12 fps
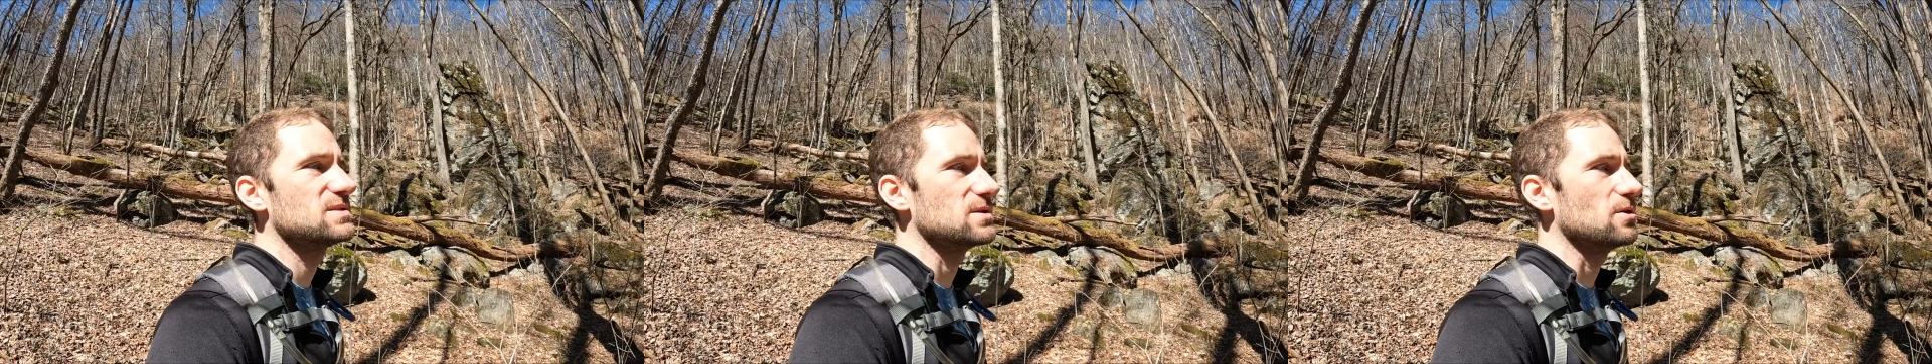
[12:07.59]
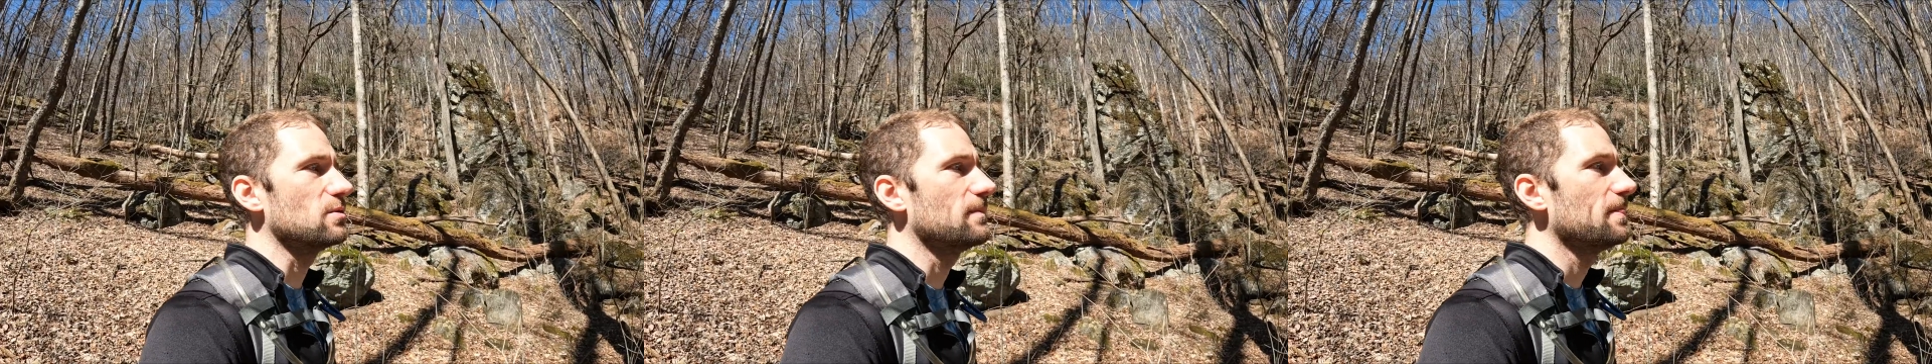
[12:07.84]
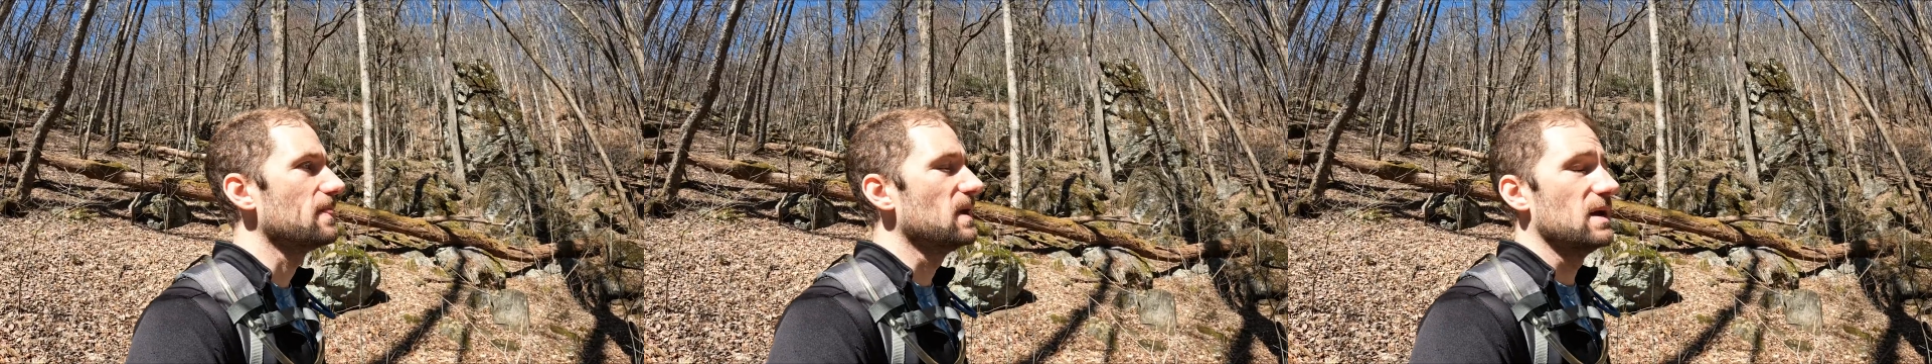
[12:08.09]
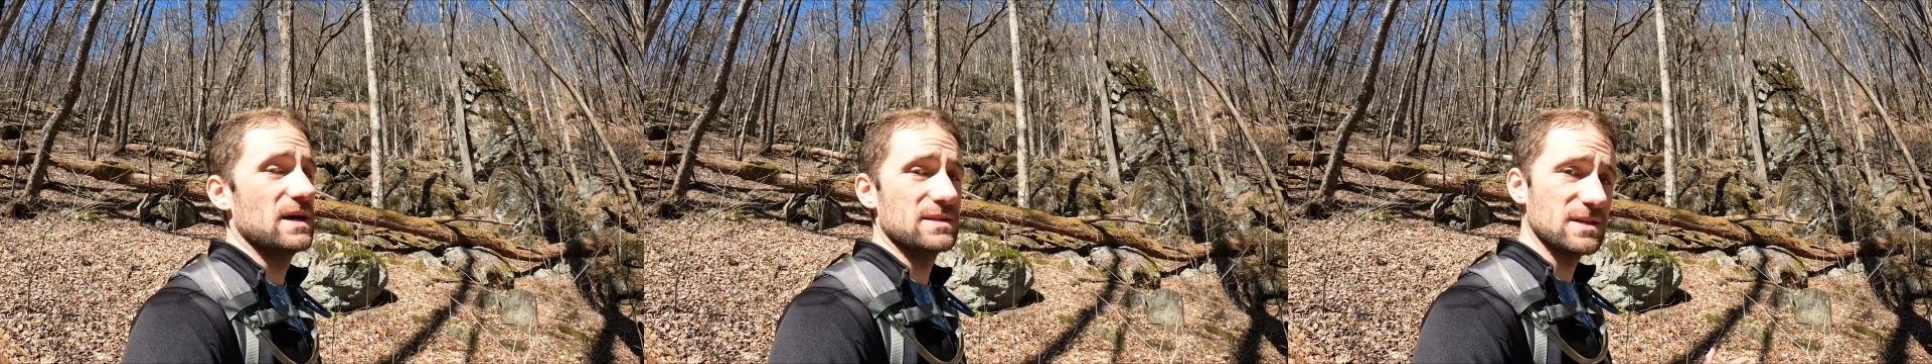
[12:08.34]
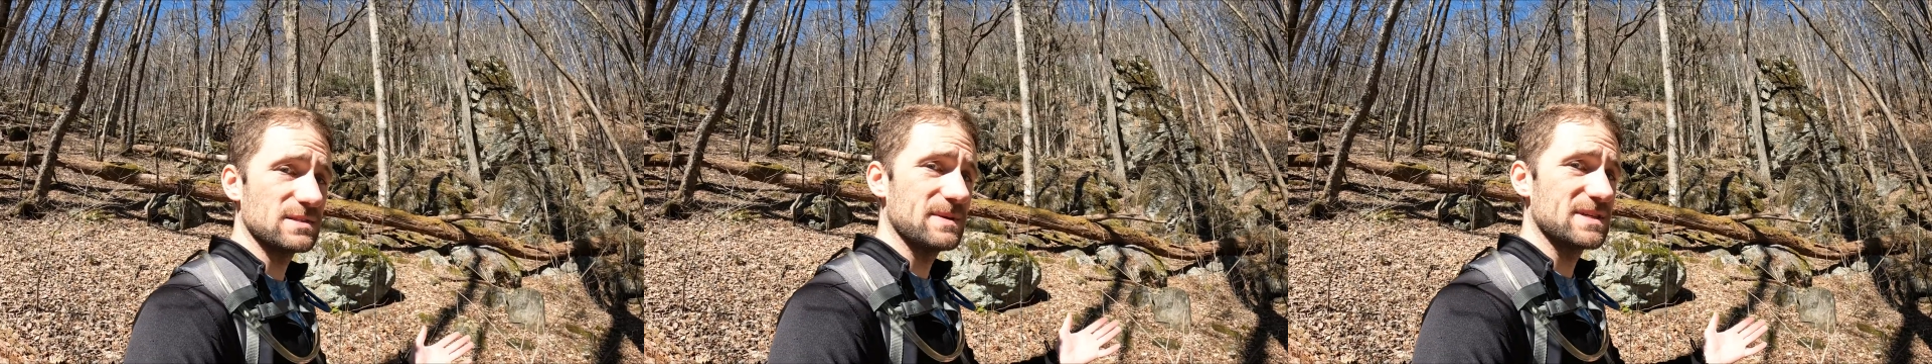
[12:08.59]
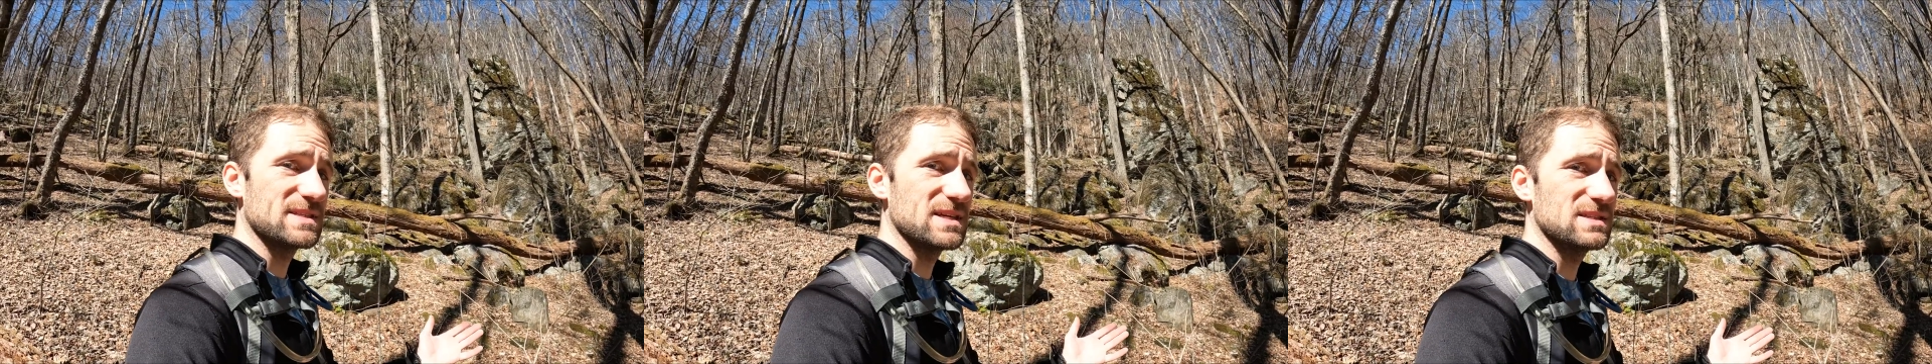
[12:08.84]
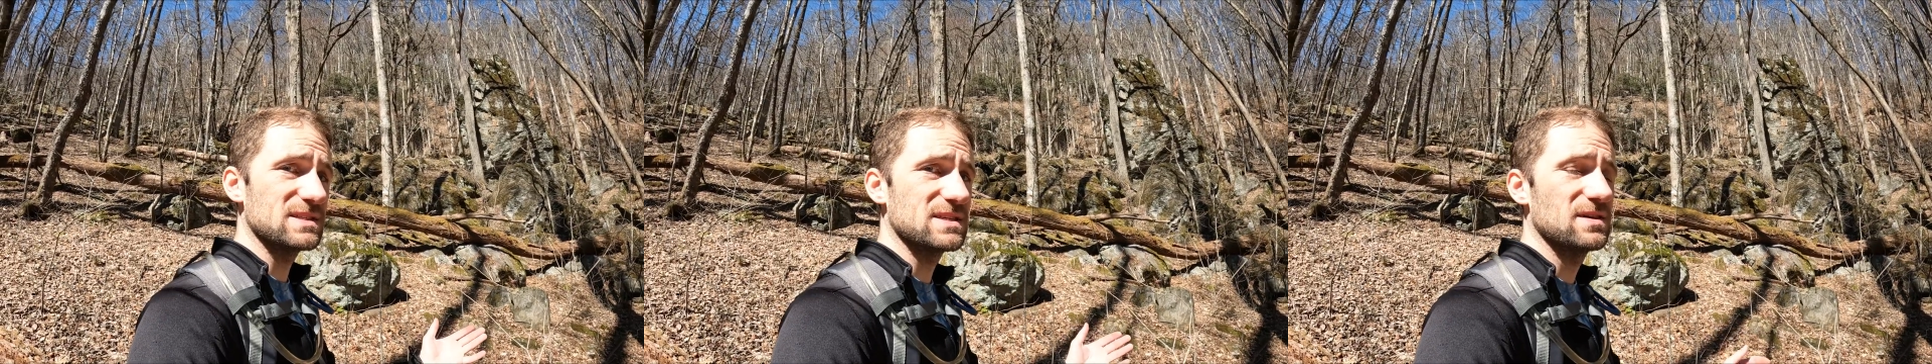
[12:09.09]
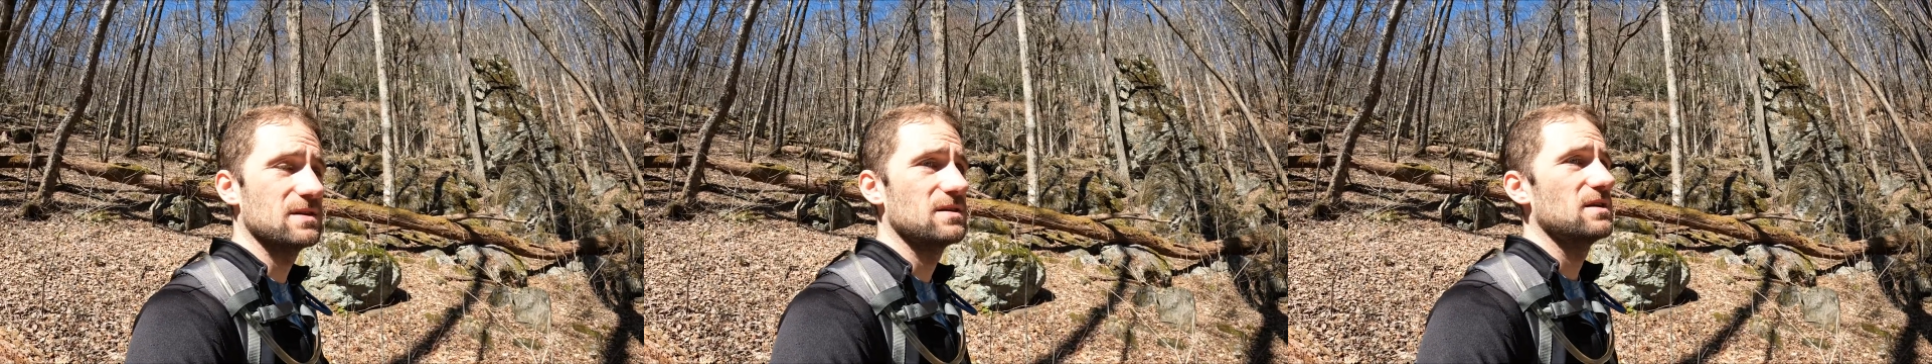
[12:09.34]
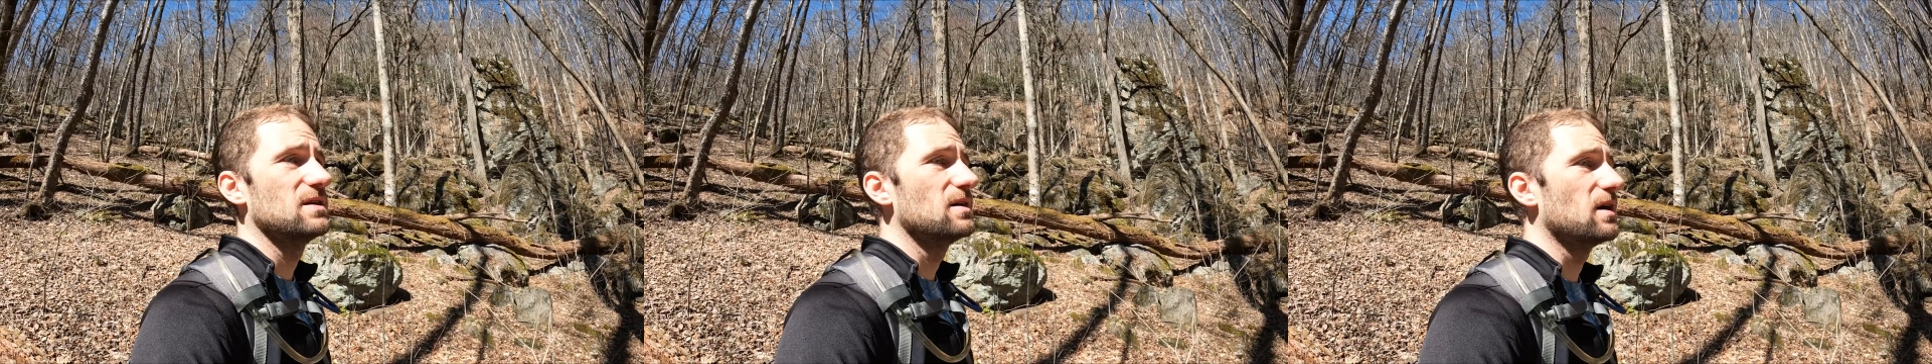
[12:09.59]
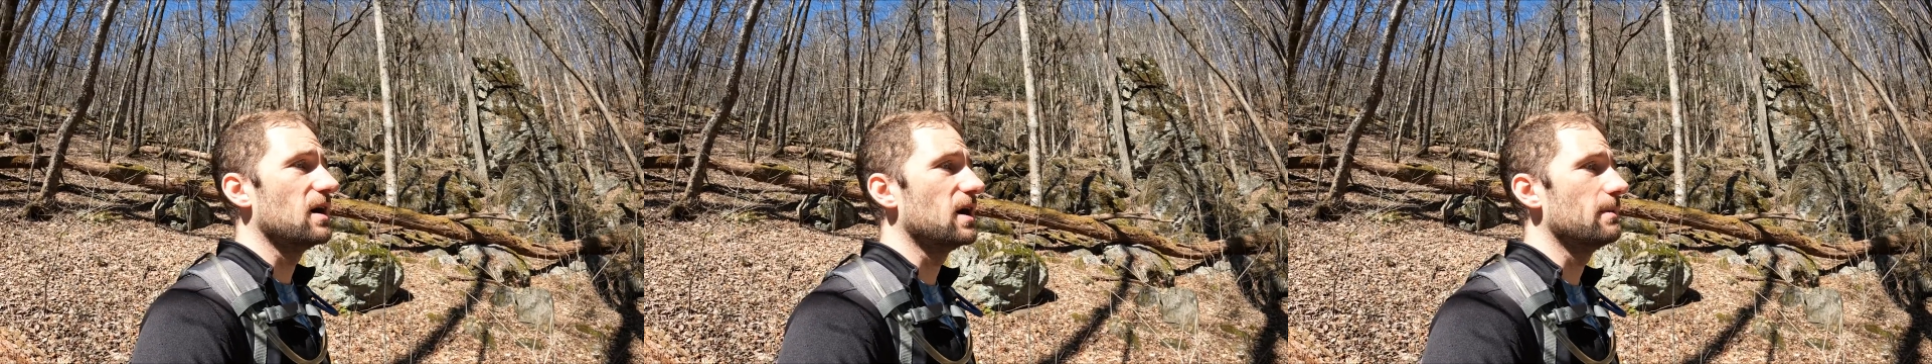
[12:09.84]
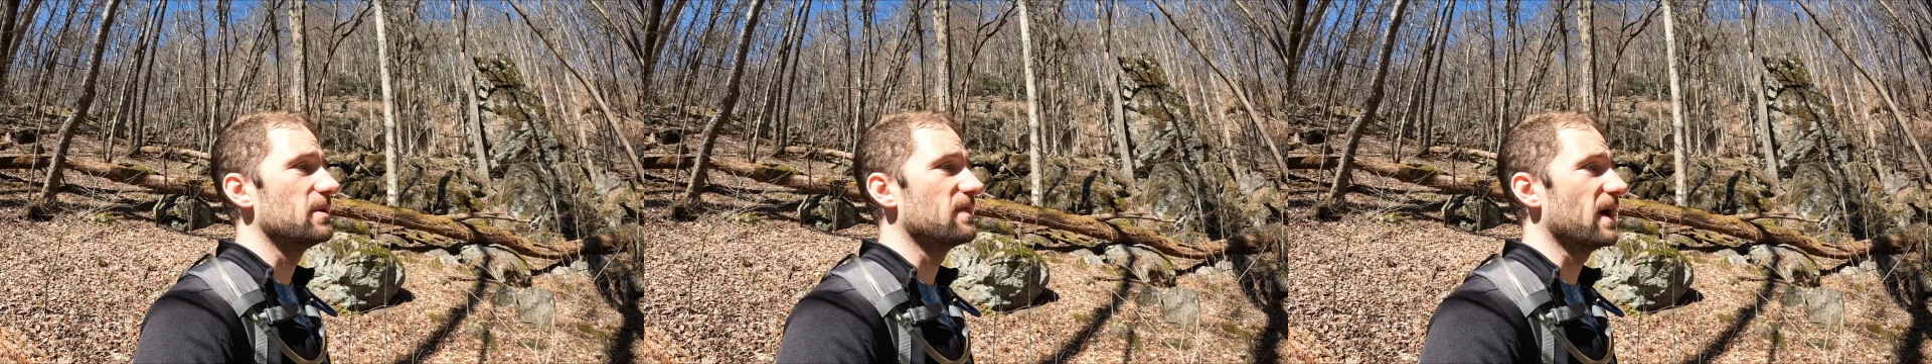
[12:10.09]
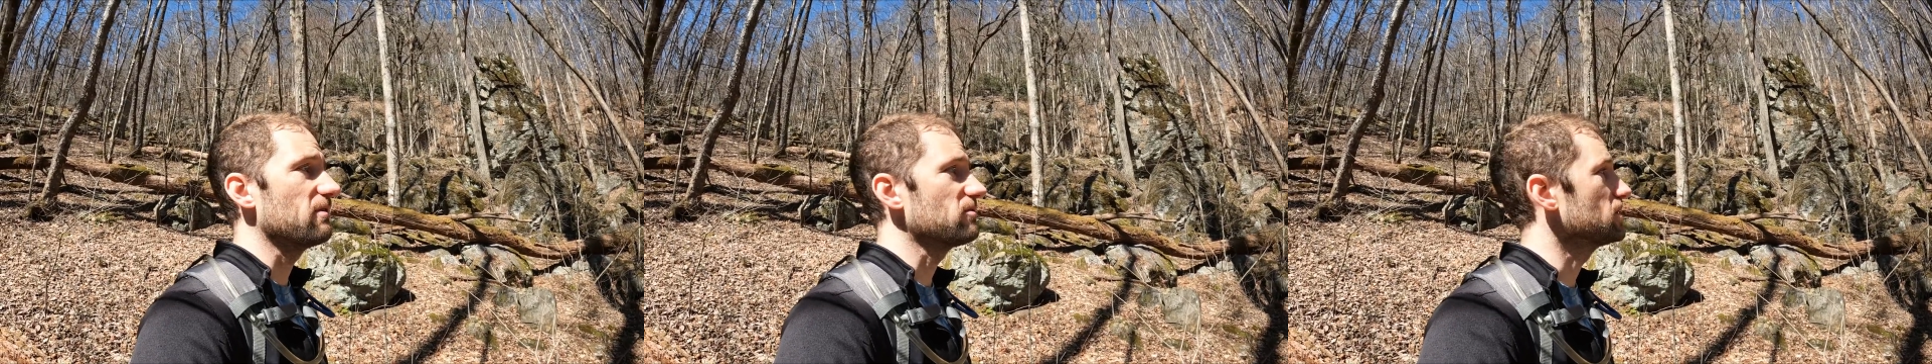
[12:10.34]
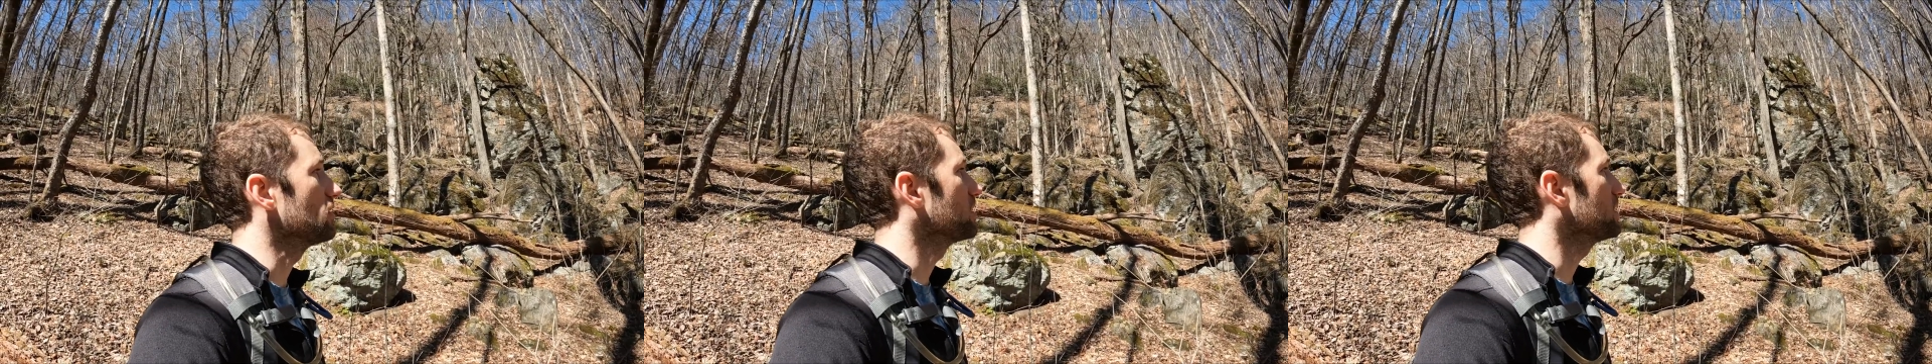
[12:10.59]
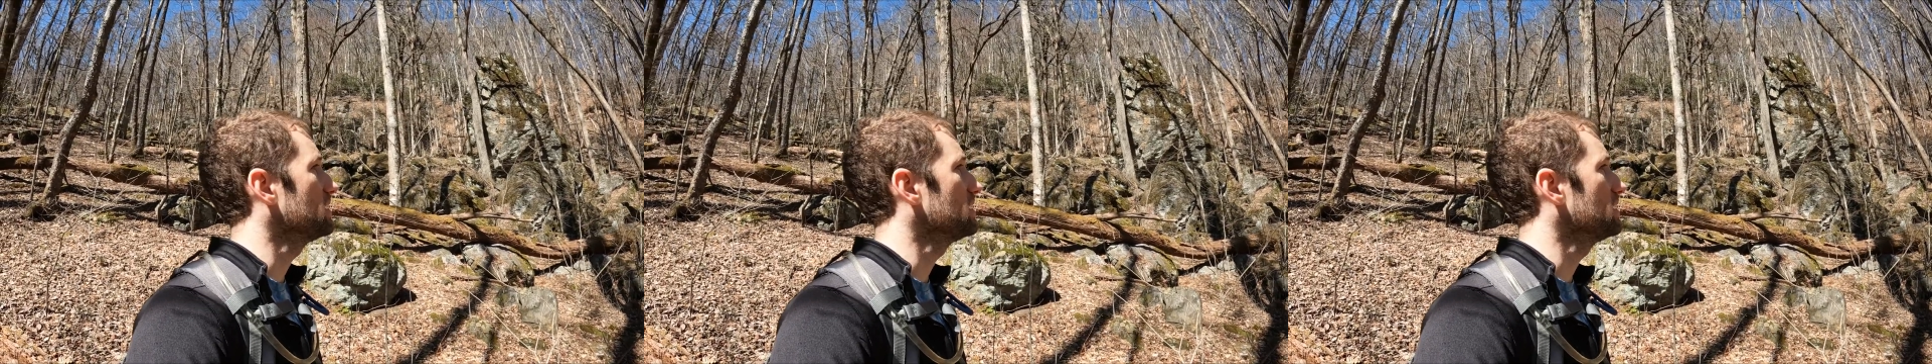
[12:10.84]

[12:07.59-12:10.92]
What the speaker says: So it does make sense in that regard,